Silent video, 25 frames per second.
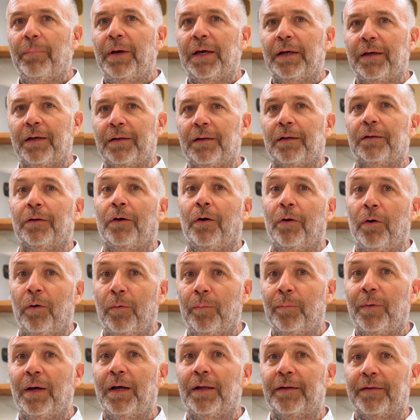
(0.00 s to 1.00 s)
bake it at
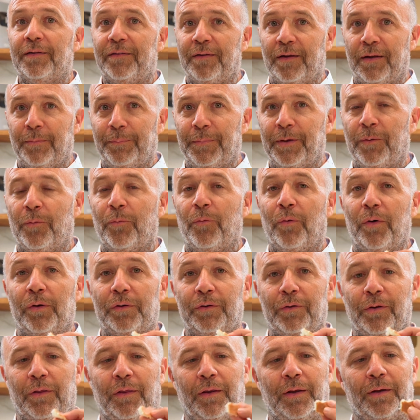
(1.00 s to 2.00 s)
home and tell me
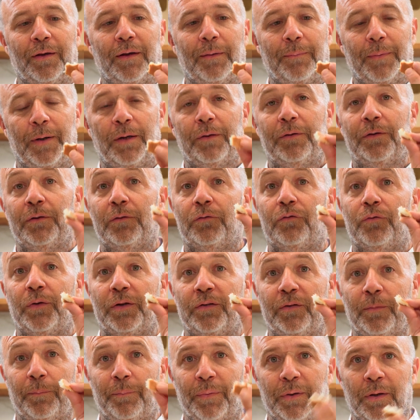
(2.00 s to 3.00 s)
what you think about this
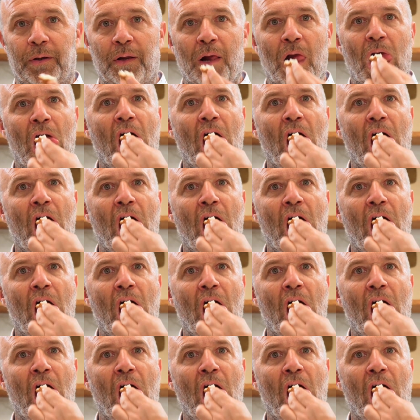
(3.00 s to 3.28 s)
recipe.